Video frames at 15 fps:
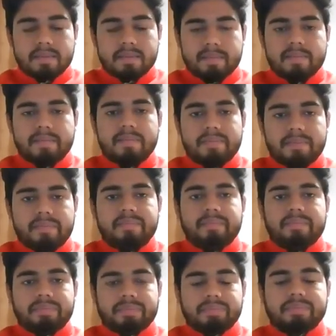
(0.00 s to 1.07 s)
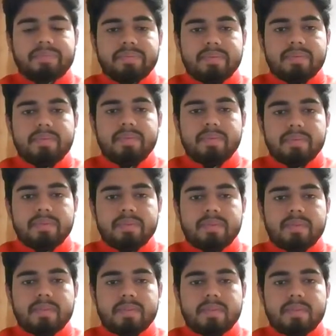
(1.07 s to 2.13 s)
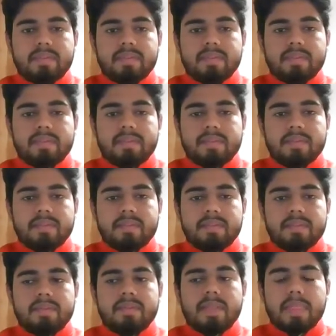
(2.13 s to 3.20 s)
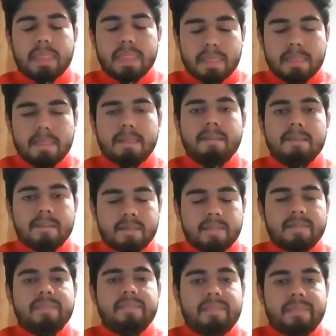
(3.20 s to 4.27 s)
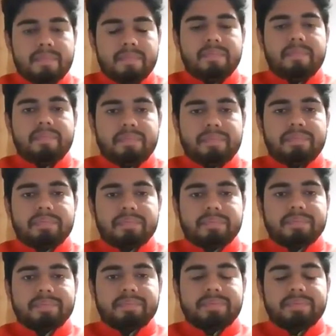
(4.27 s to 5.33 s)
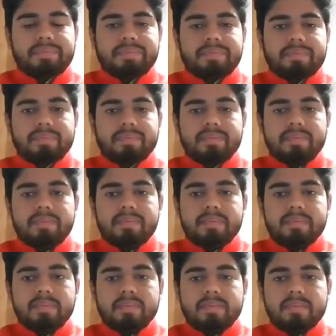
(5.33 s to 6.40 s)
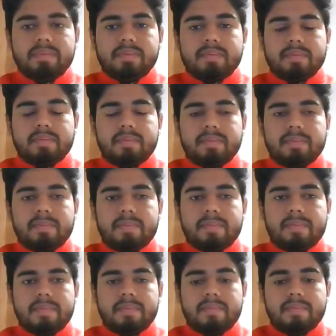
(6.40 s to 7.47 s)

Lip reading: (silent)